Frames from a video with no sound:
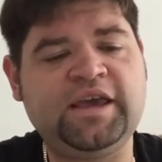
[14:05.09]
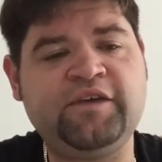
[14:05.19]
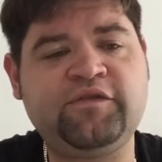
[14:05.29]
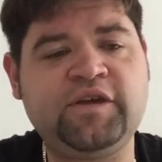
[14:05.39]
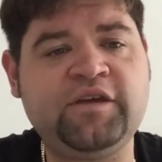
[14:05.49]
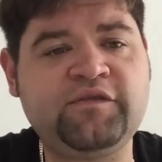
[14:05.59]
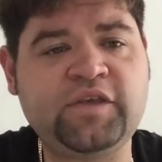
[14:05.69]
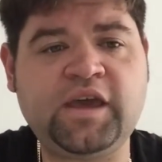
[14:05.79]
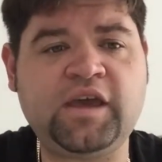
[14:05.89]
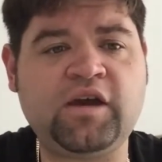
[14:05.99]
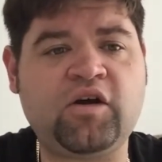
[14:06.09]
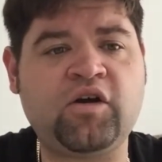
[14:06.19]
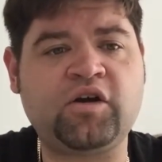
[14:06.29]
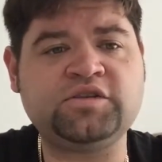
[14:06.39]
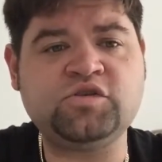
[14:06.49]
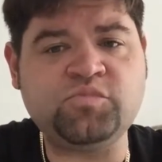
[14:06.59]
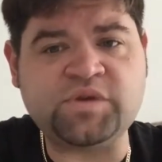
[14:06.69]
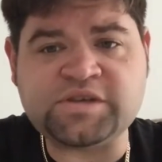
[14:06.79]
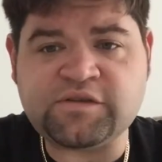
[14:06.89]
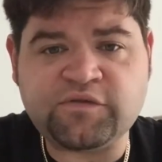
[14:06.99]
If they are too
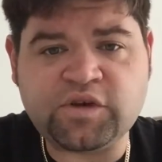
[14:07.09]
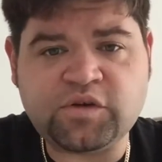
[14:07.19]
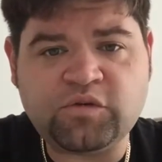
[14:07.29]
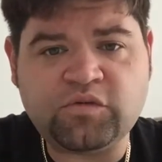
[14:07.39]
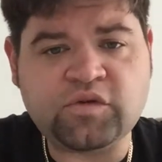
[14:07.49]
busy for you,